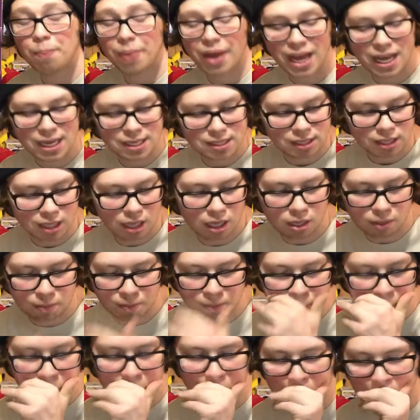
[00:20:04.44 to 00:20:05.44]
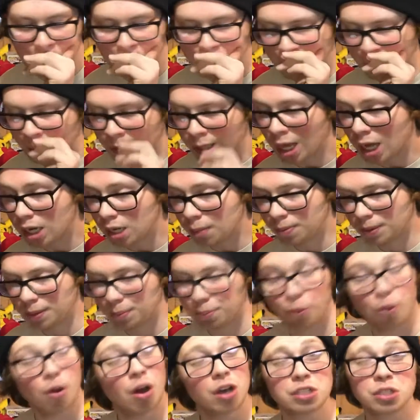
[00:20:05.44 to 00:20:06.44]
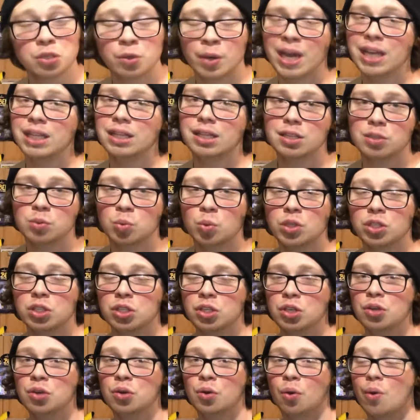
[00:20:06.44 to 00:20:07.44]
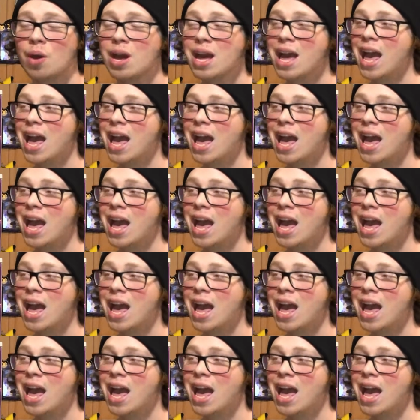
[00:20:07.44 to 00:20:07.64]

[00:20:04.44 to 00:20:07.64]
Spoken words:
basket, because a lot of people also hate this one too,